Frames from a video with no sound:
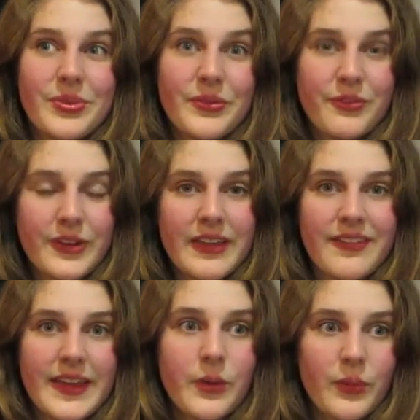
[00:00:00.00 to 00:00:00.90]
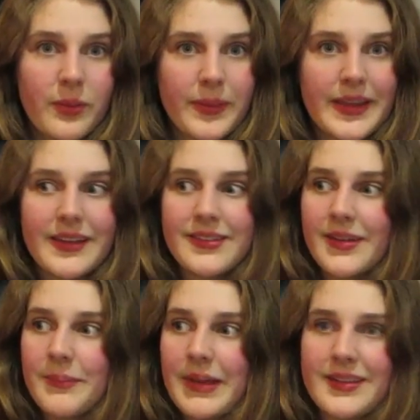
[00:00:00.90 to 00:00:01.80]
forgiving Willoughby is
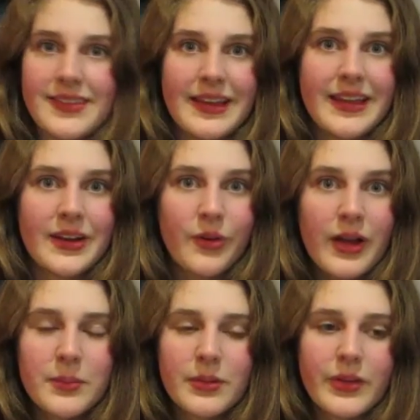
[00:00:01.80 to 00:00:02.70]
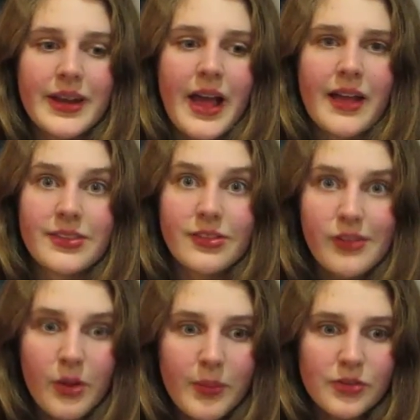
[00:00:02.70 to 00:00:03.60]
amazing and incredible and adds
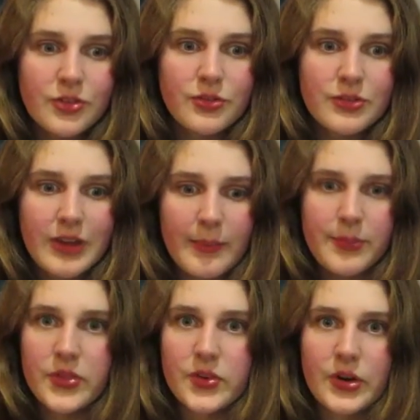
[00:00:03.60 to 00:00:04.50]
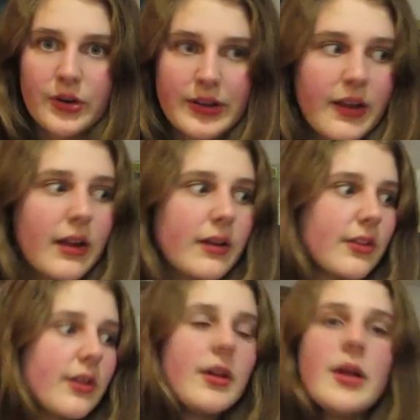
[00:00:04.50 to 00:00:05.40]
so much depth to her
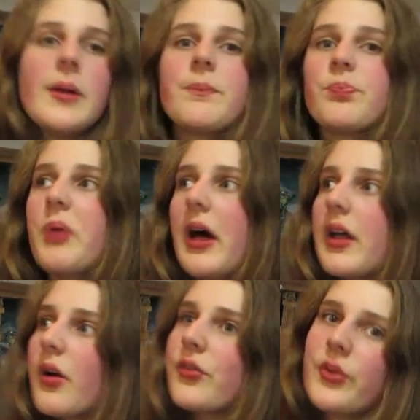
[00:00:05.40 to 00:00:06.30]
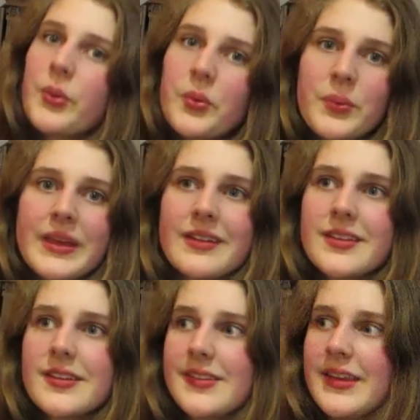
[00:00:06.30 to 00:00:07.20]
character. But also we get
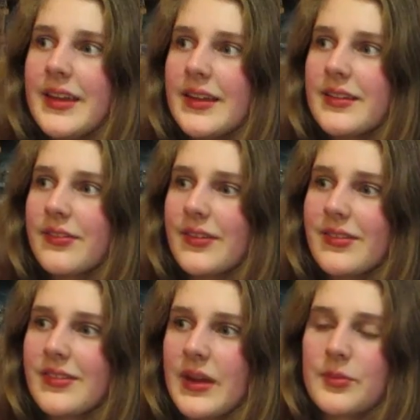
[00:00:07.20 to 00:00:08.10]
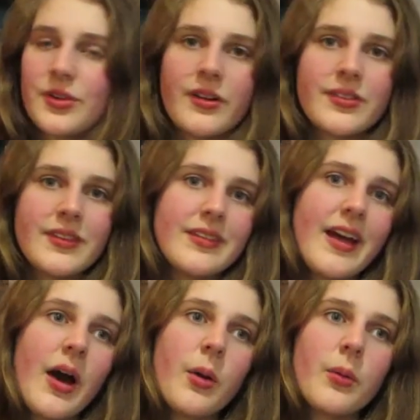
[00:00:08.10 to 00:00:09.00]
to see different snapshots into
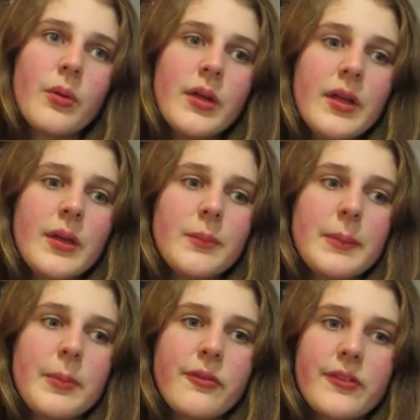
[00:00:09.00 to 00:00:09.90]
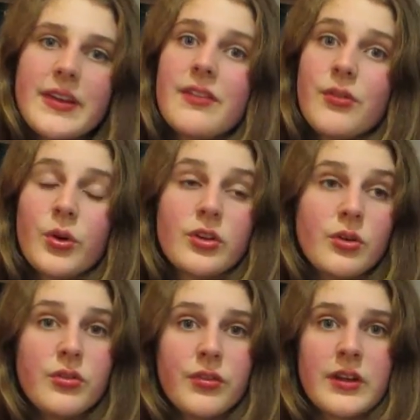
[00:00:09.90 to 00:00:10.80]
how people forgive or
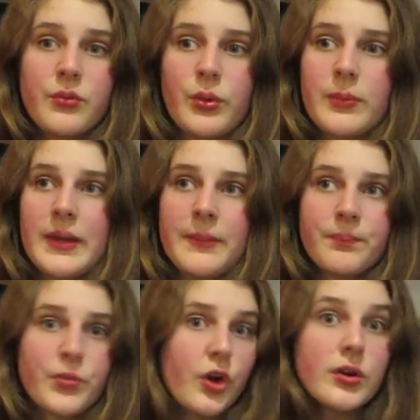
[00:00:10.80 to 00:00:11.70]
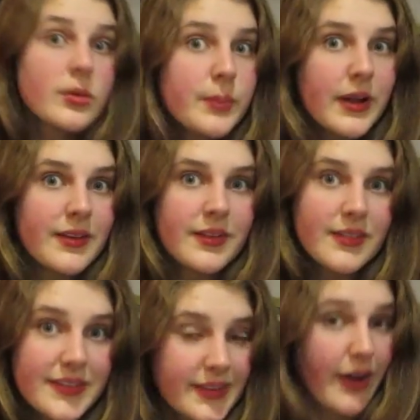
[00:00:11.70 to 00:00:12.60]
don't forgive Willoughby. Colonel Brandon
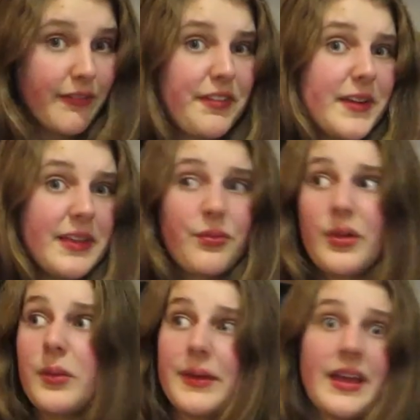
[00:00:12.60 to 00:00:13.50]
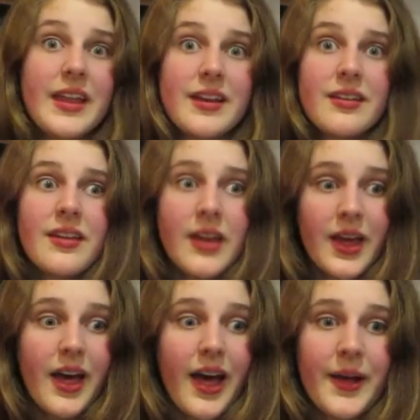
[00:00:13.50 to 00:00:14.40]
does not forgive Willoughby, and
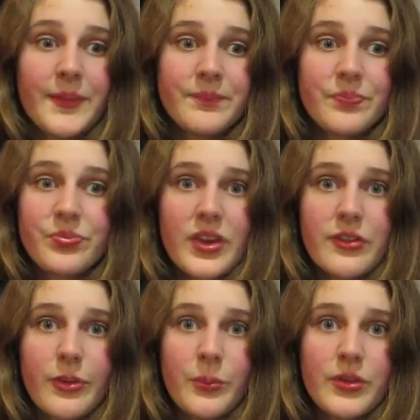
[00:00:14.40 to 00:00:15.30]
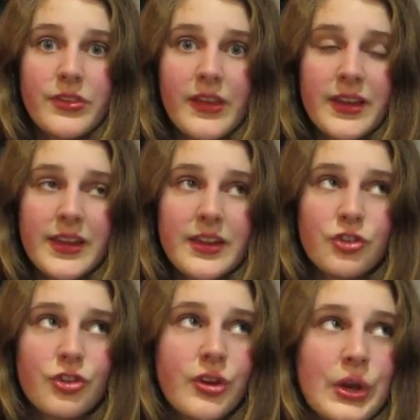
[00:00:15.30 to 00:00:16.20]
some would say he
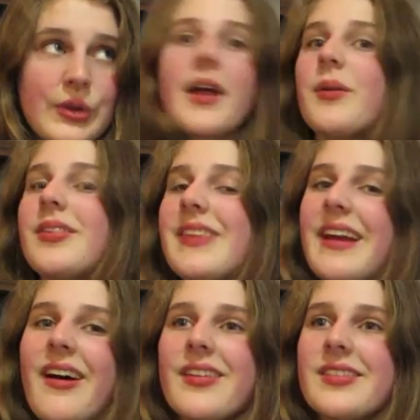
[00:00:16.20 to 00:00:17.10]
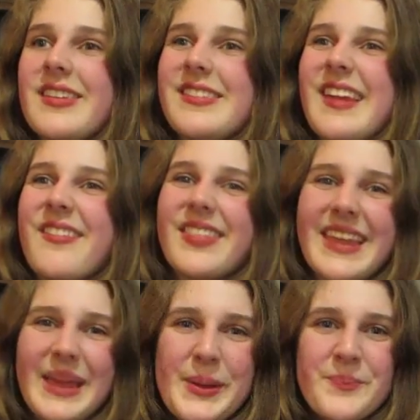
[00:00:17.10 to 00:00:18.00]
shouldn't. I would say Austen
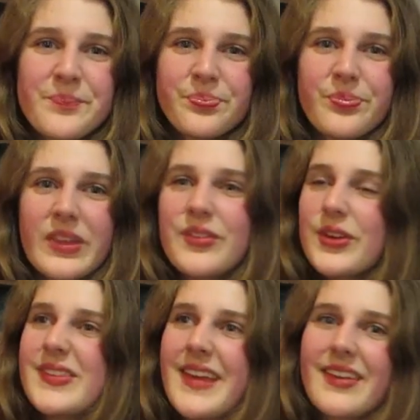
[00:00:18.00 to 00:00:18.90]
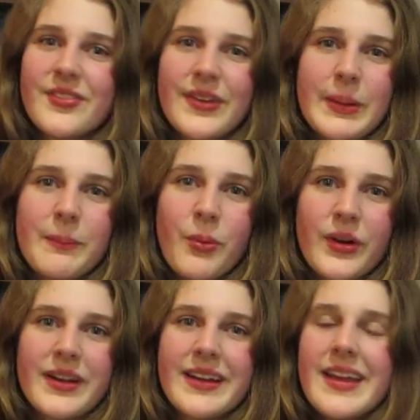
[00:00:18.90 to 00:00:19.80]
definitely views it as very
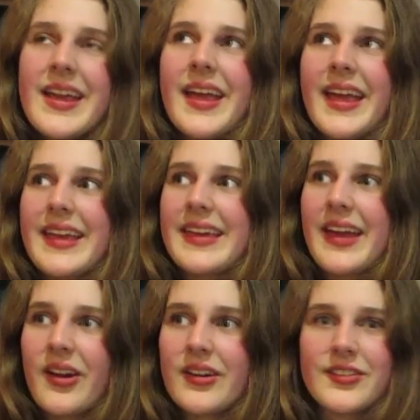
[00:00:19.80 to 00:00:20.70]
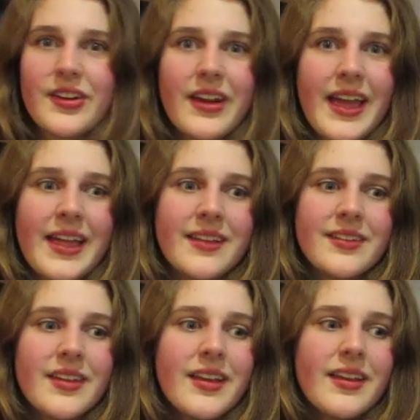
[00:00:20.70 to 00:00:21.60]
important in character, and
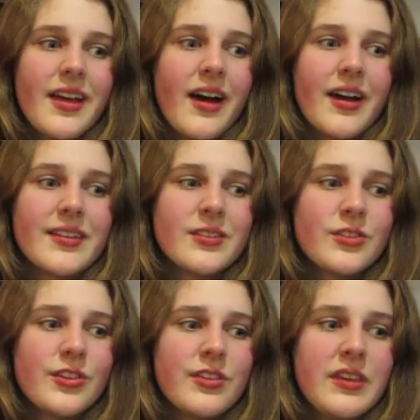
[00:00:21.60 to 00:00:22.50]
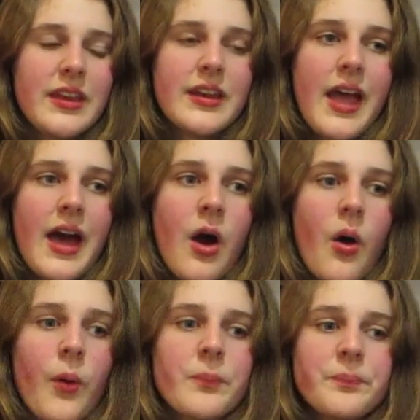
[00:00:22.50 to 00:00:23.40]
just seeing how